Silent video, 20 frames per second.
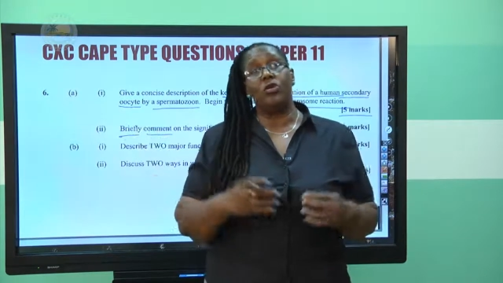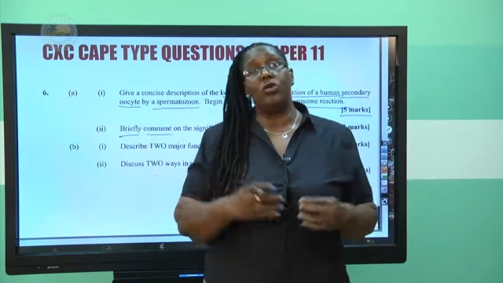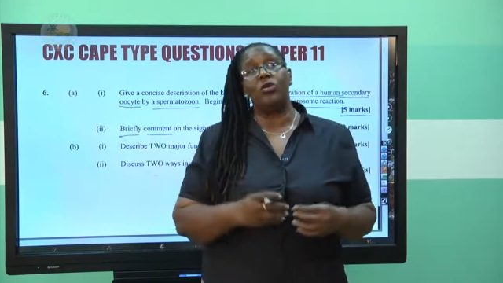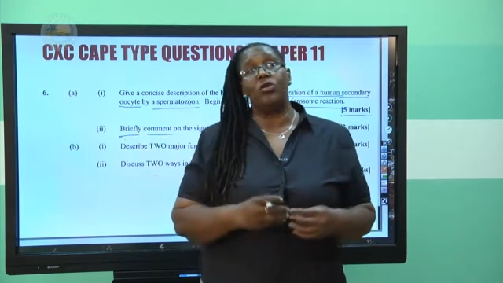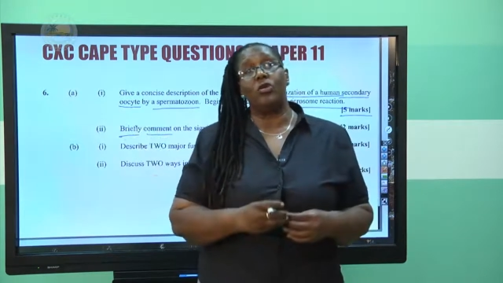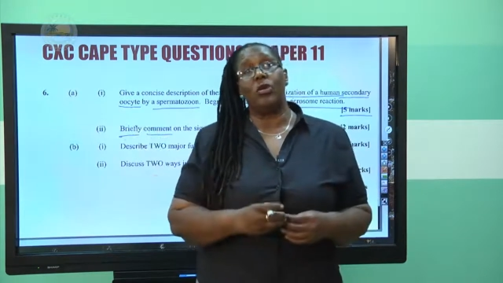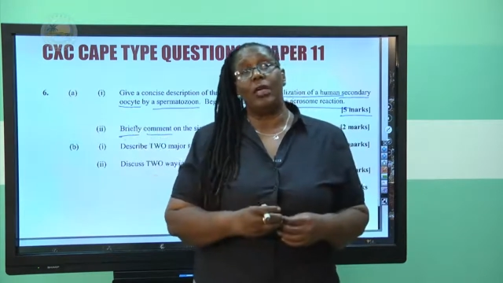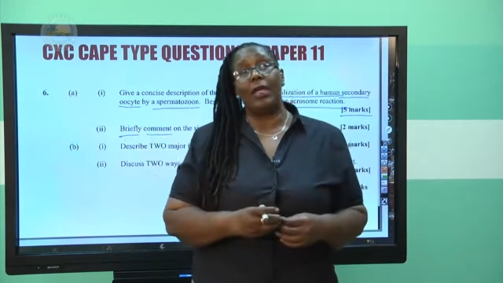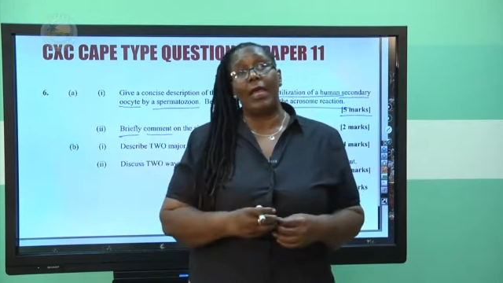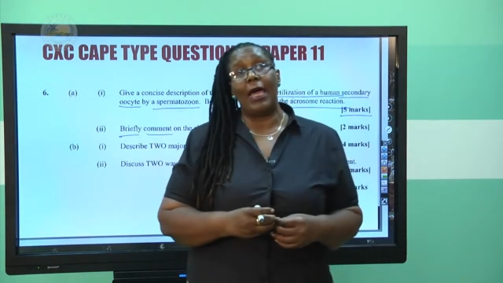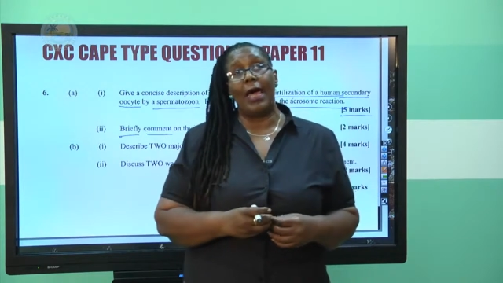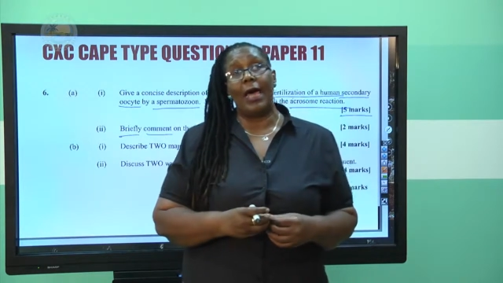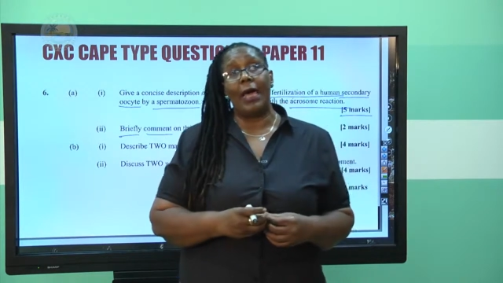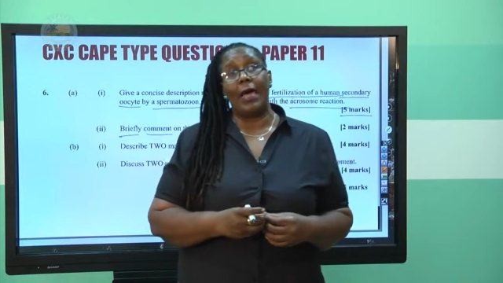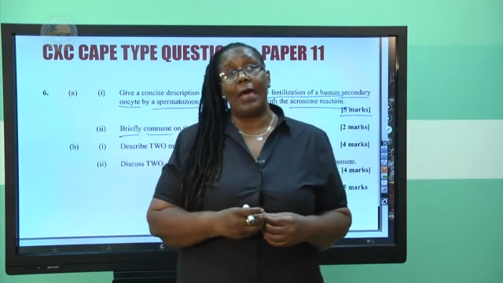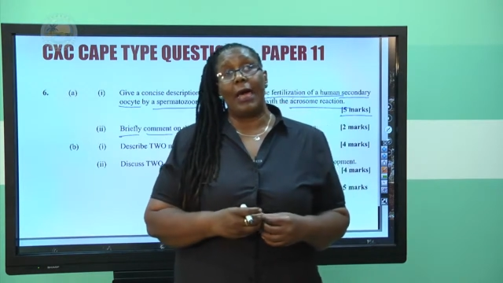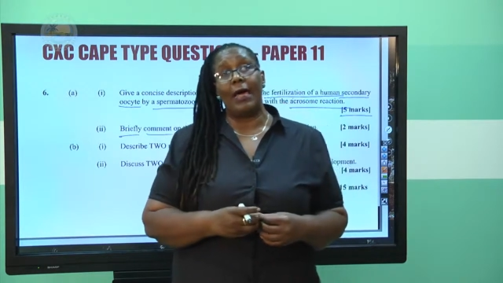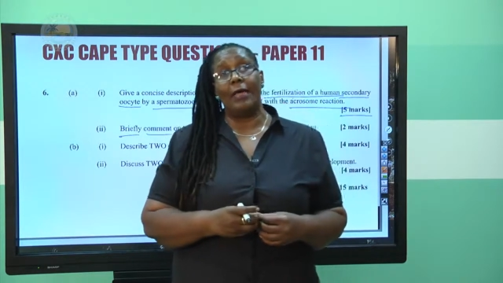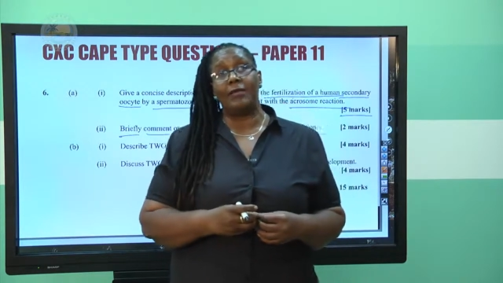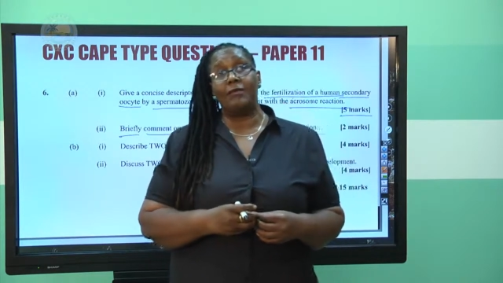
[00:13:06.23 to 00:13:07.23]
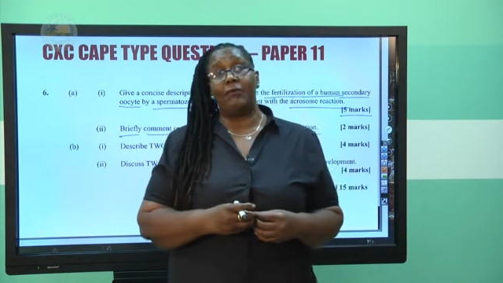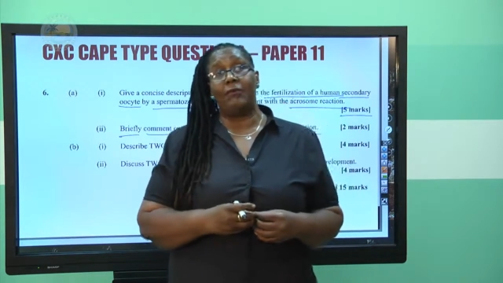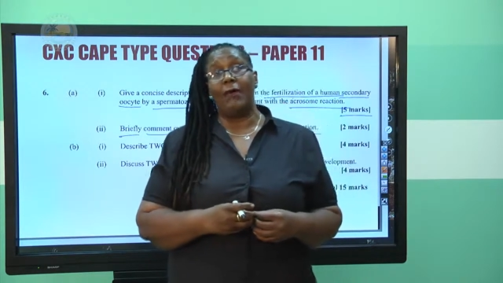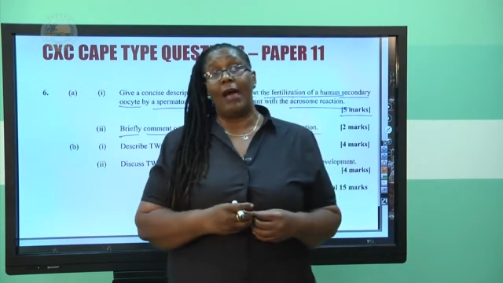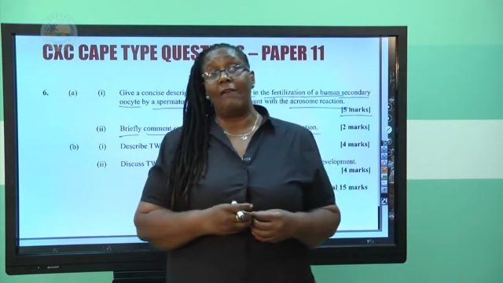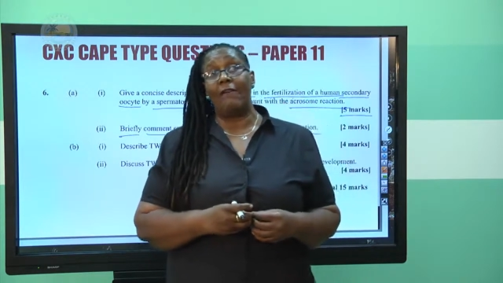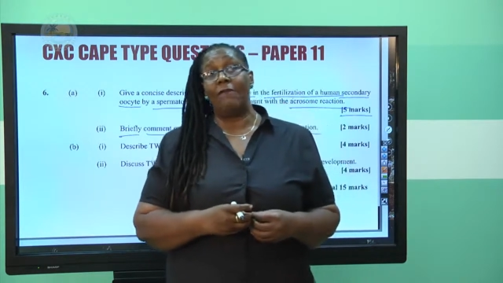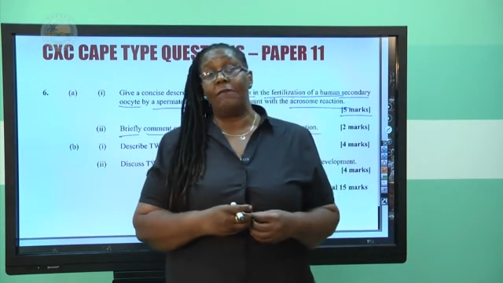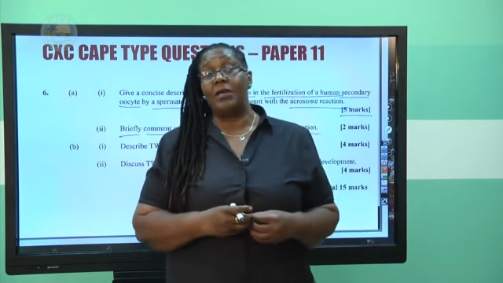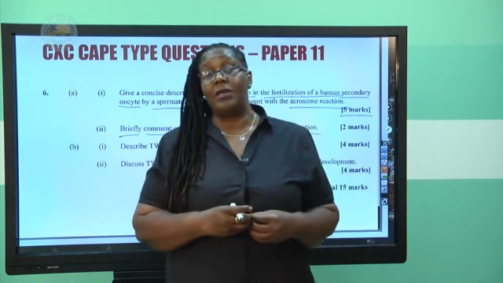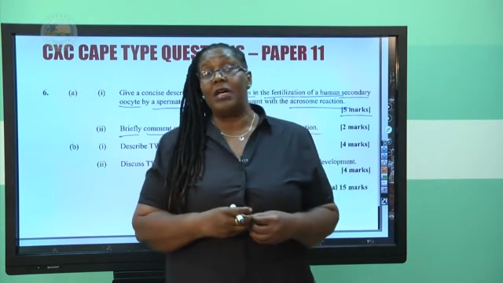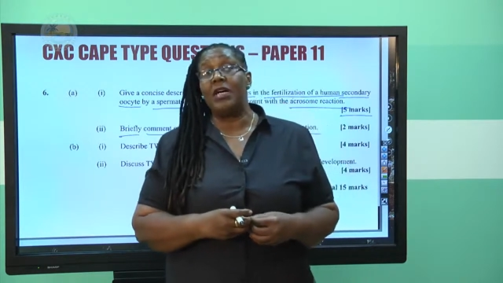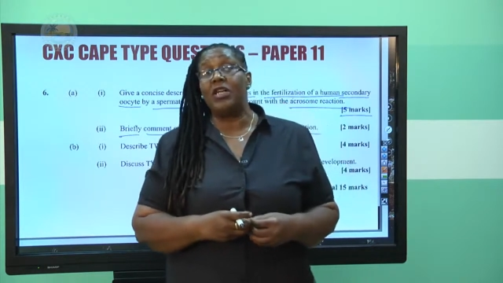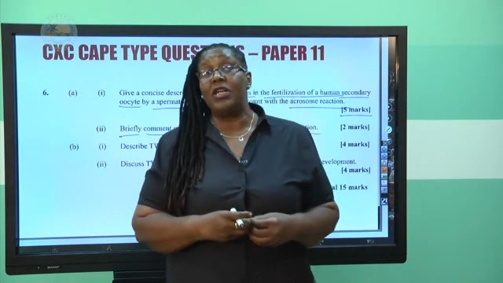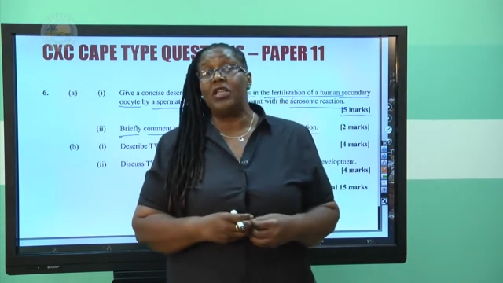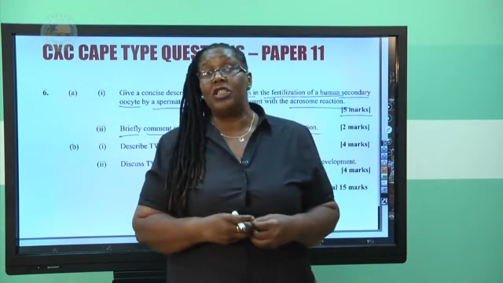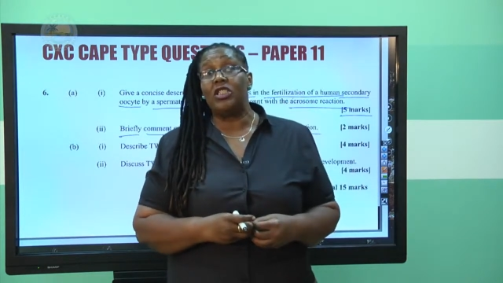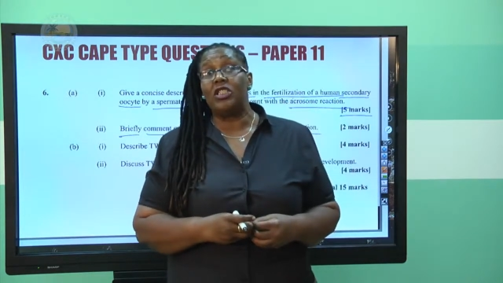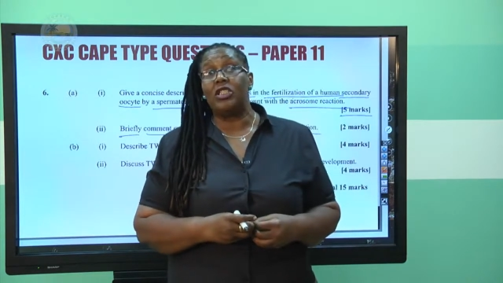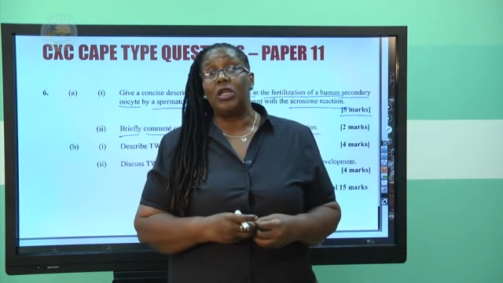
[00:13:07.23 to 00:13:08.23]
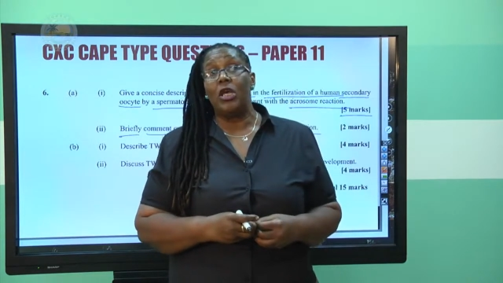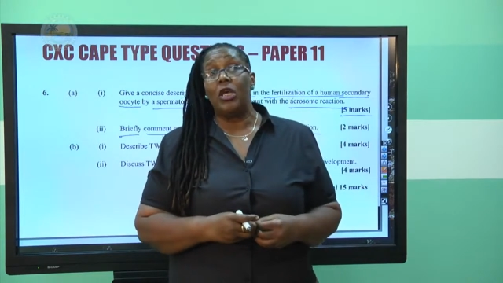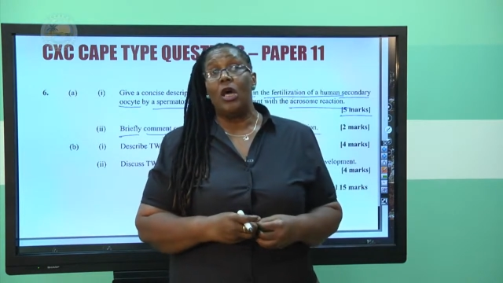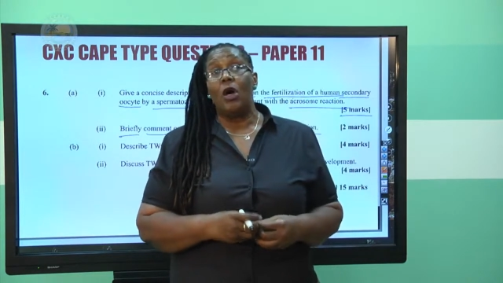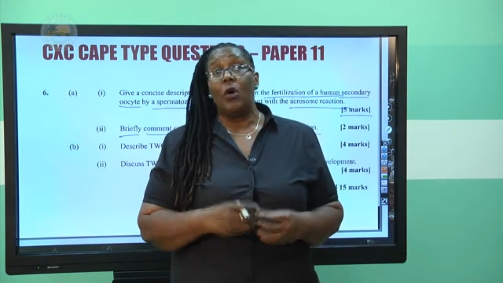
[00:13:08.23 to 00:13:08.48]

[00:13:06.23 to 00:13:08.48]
nuclei have merged,